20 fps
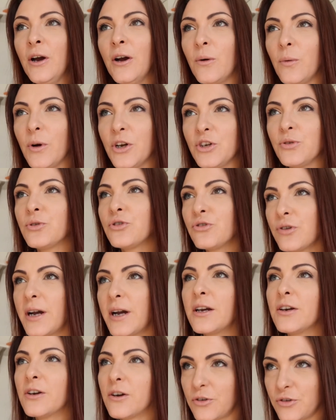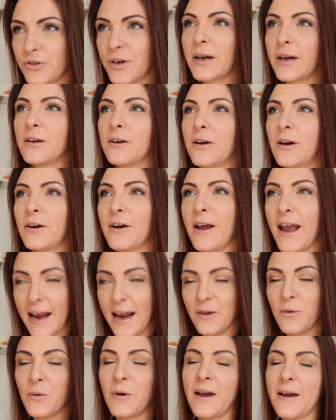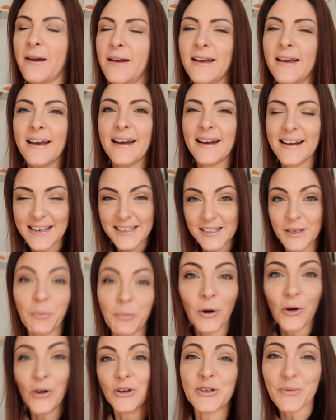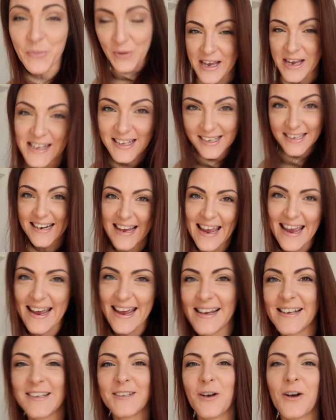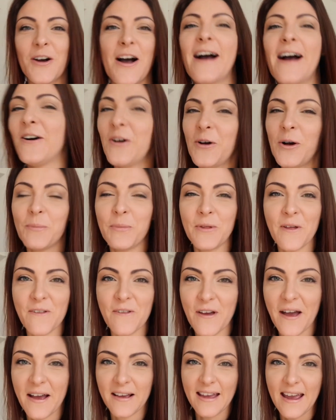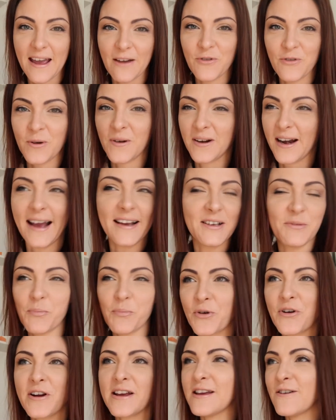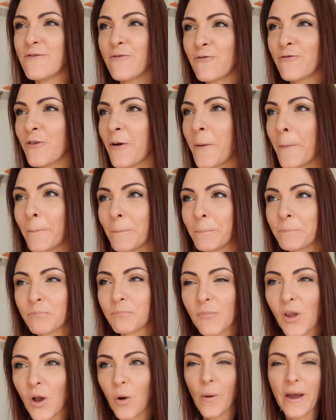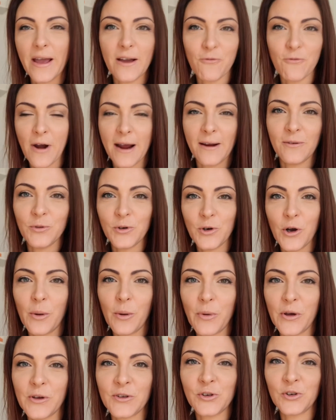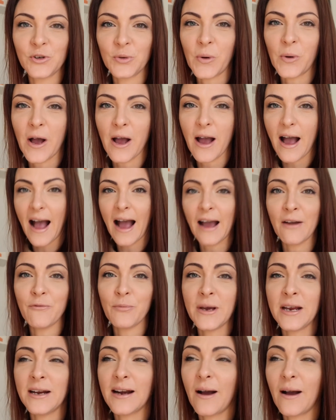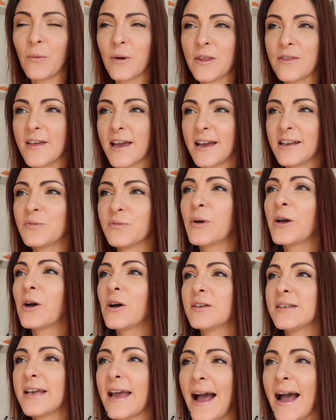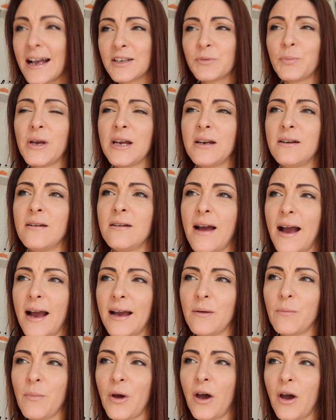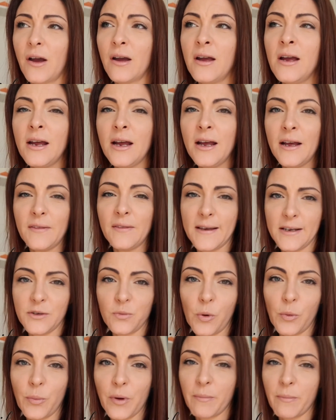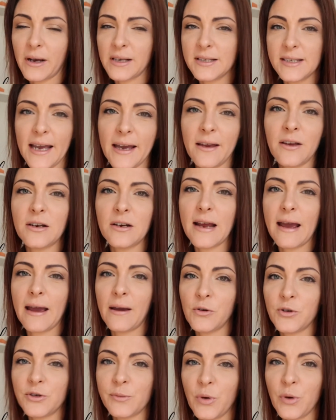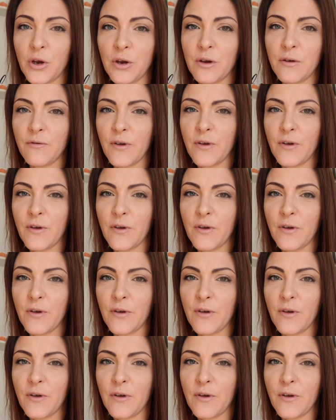which was dragging on. Anyway, it's supposed to be today, so I hope that that gave you a nice brief, quick roundup as to where I've been at with things, because it has been a nightmare. This will be my second house move